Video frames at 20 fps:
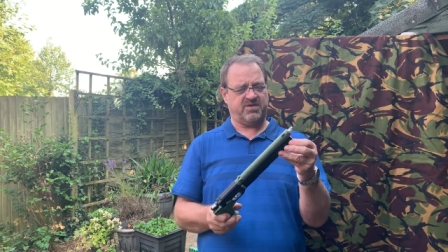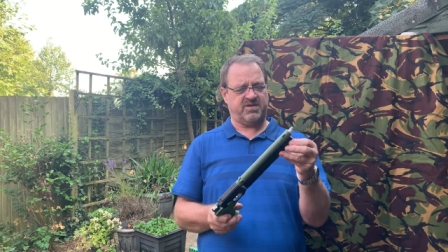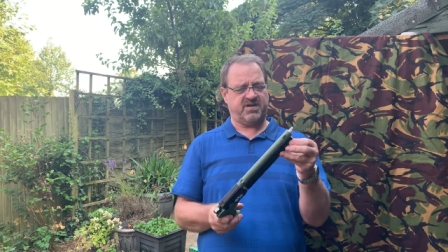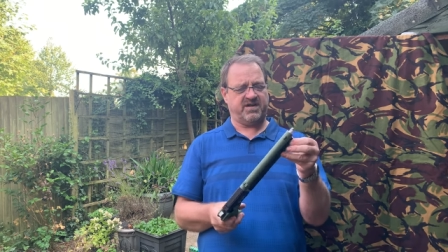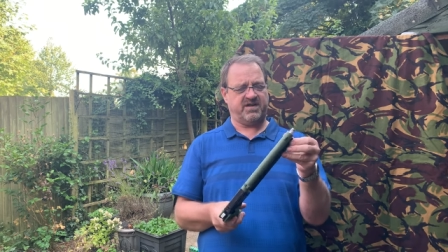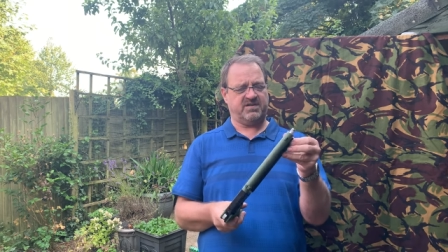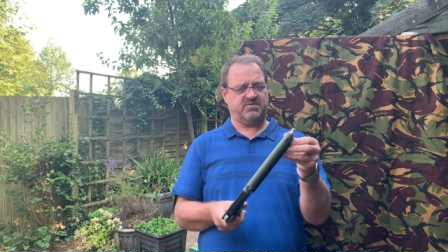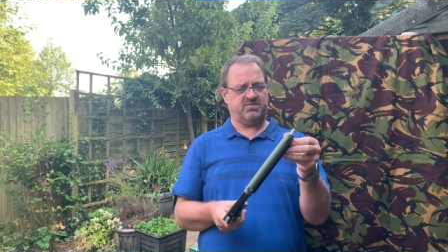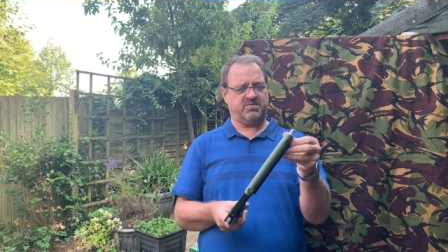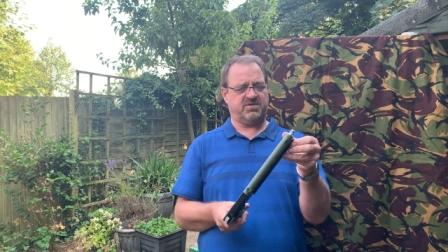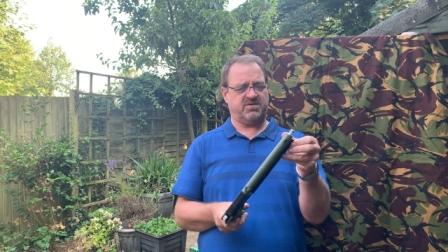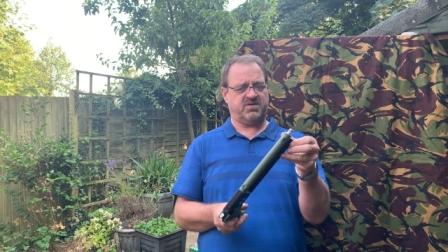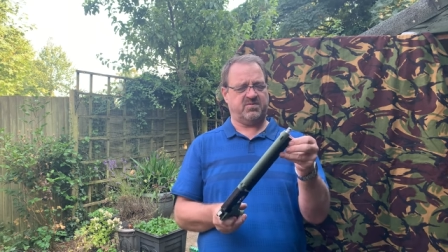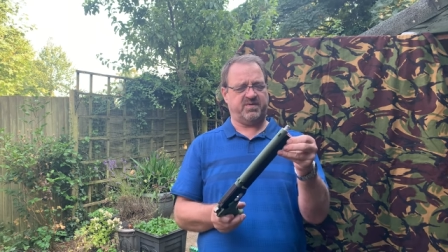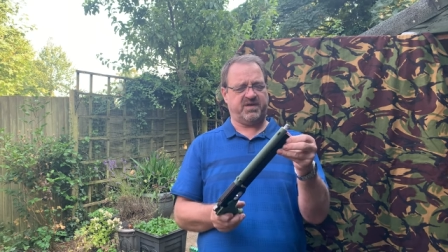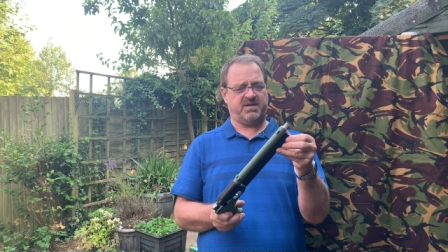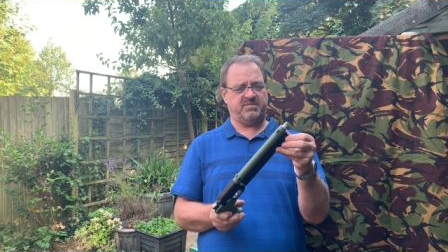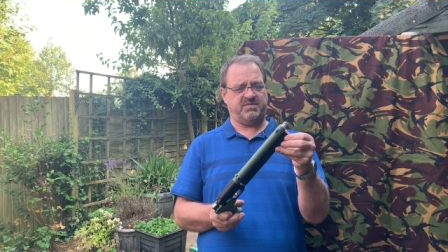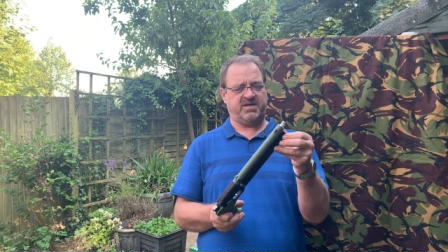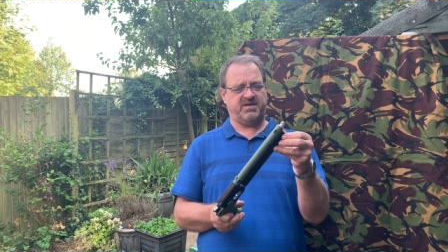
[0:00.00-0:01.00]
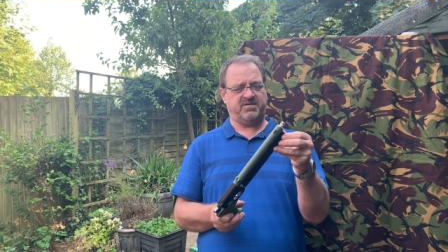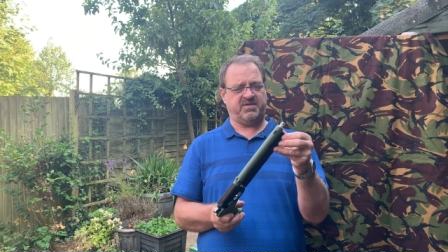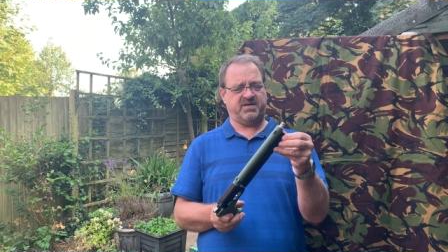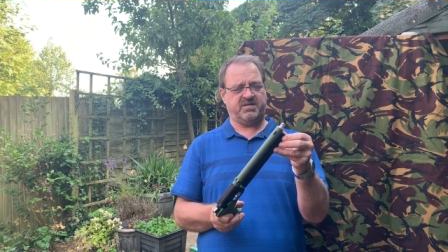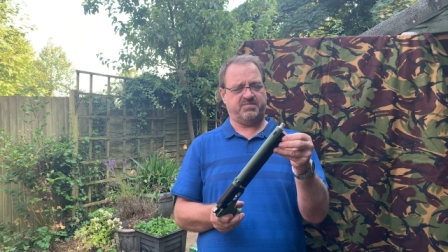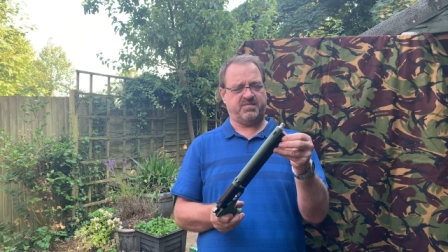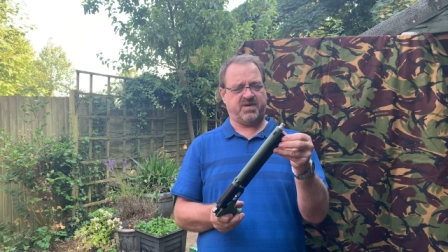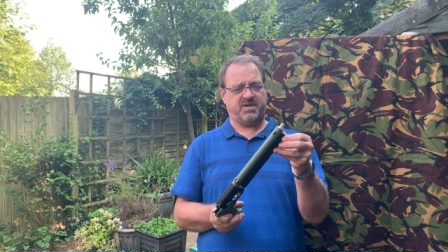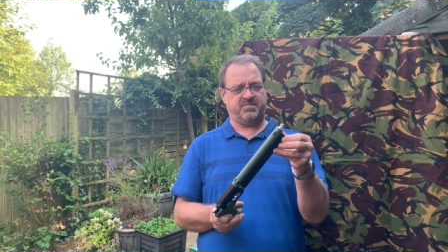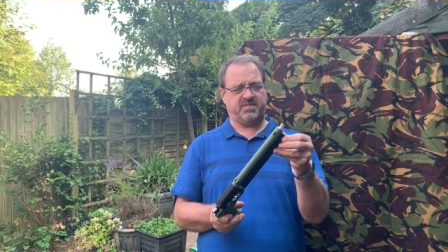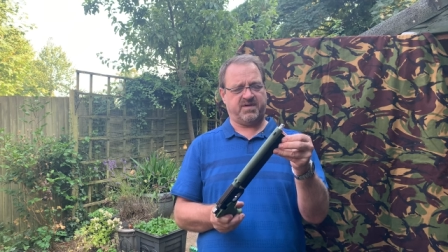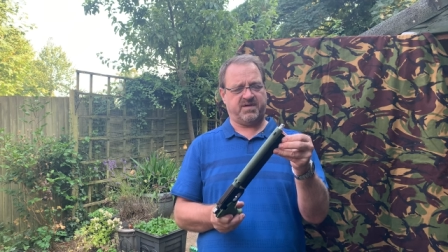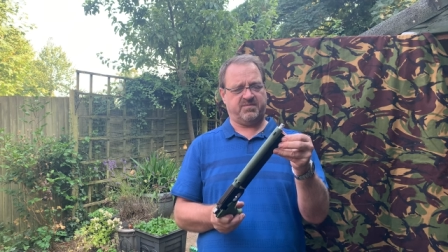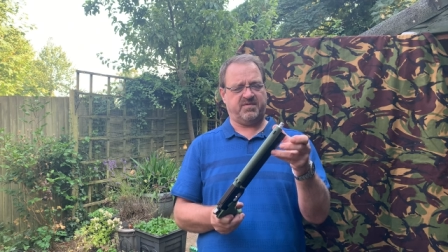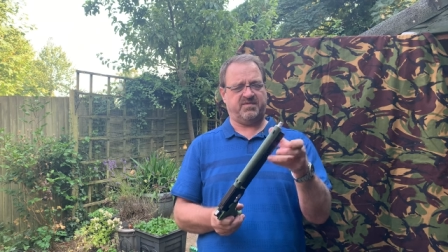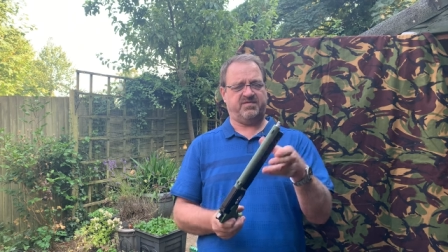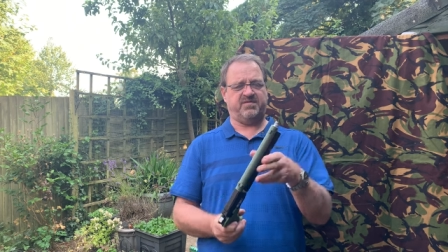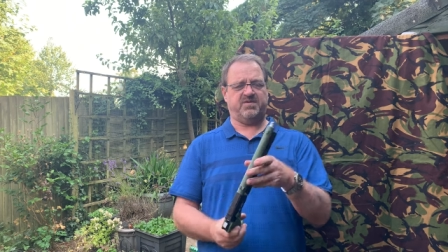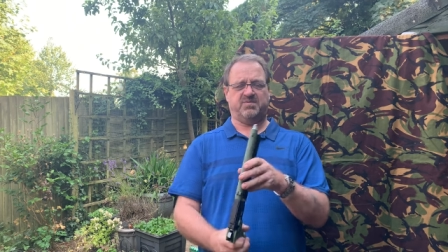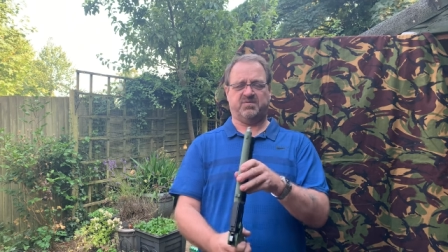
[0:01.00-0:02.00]
there as we'll show people how these pump up
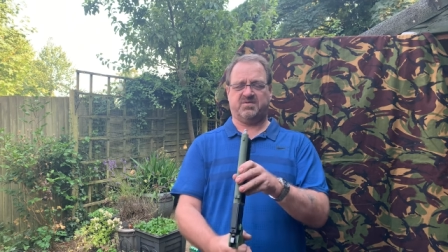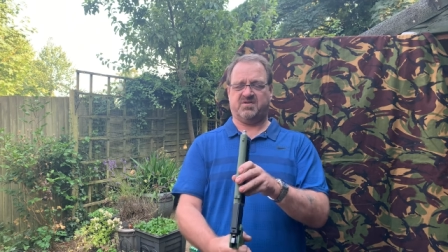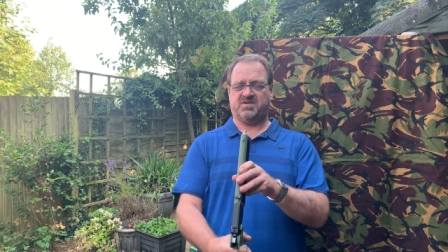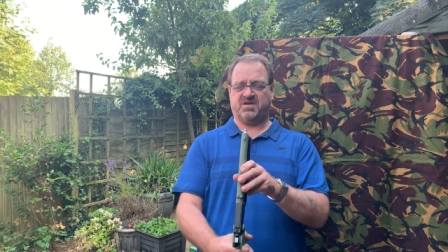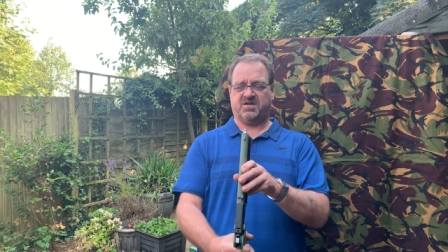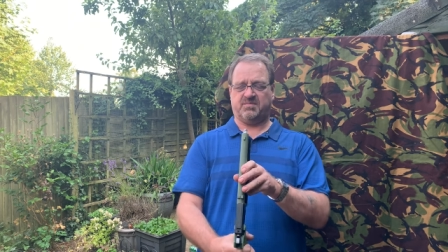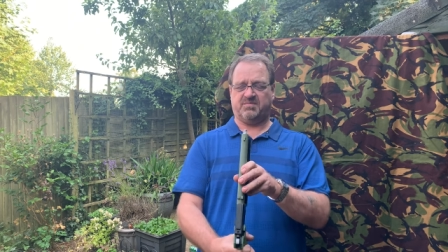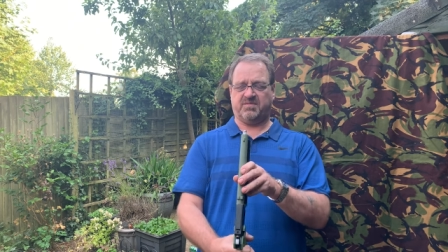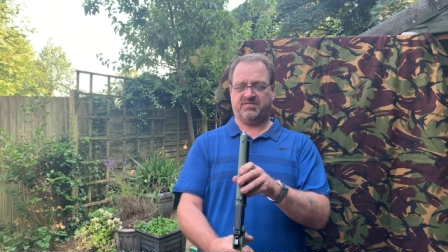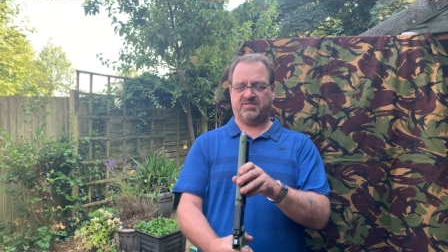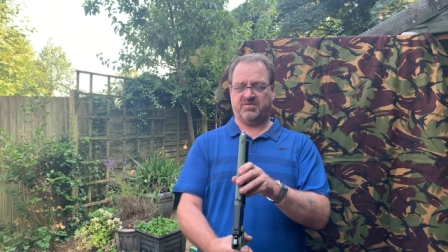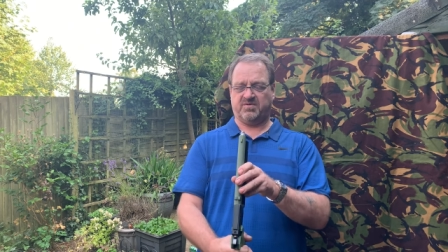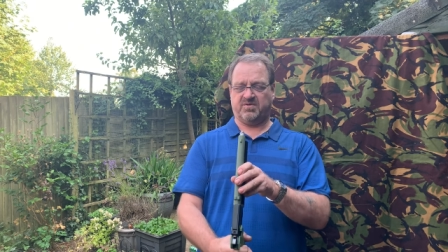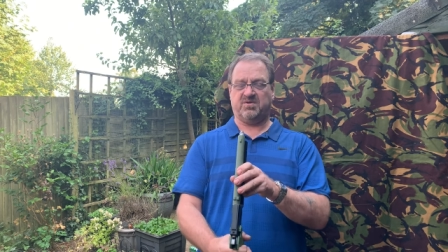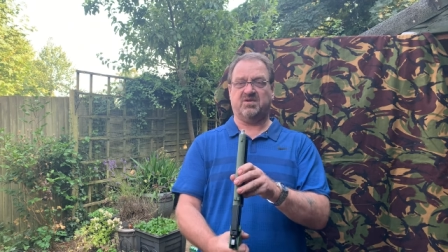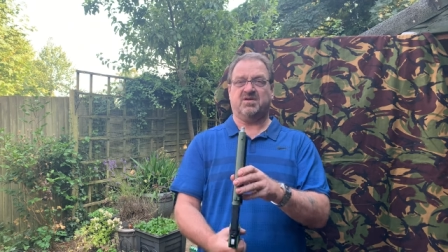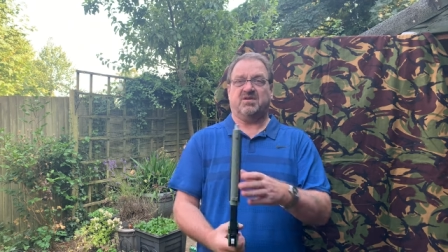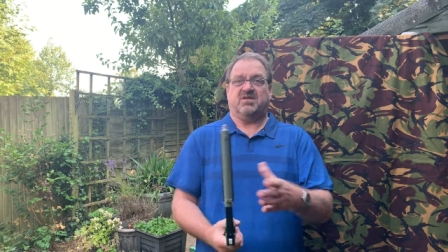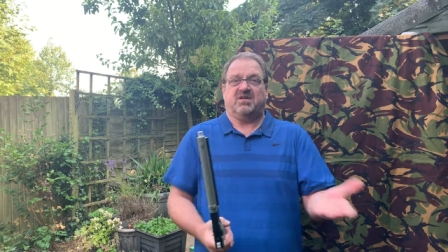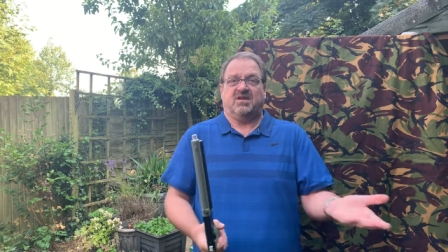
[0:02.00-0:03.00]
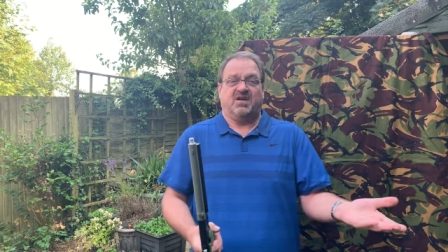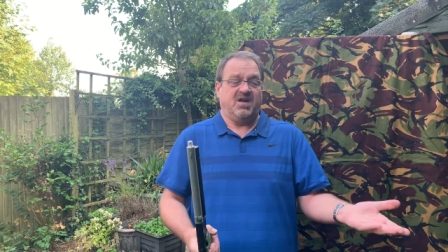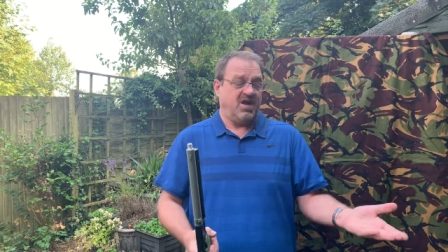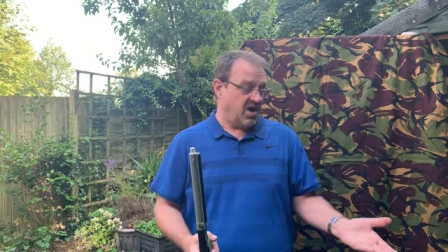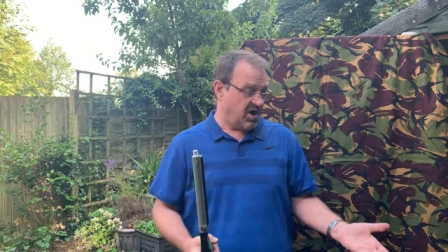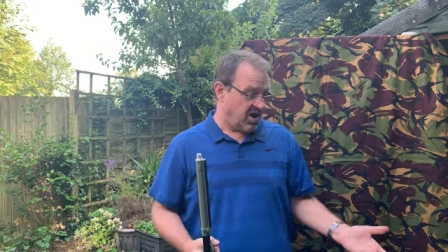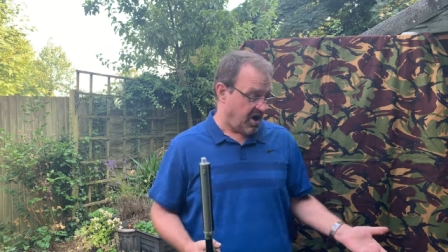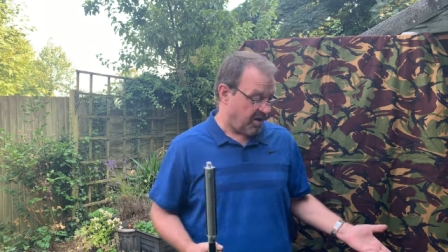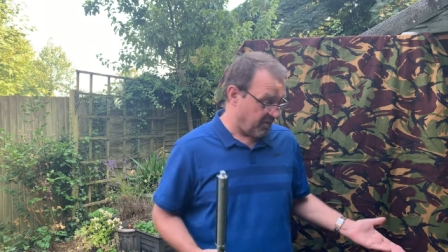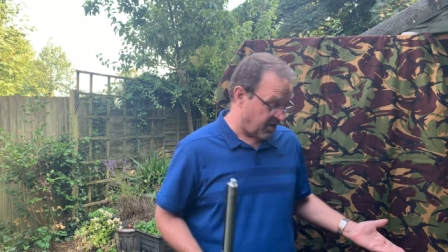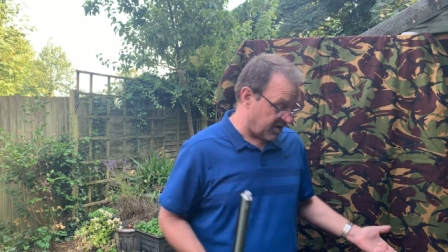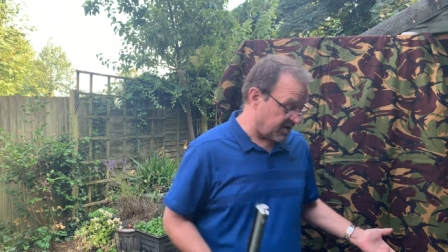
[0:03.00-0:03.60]
if no one's seen it before. Mm. I'm not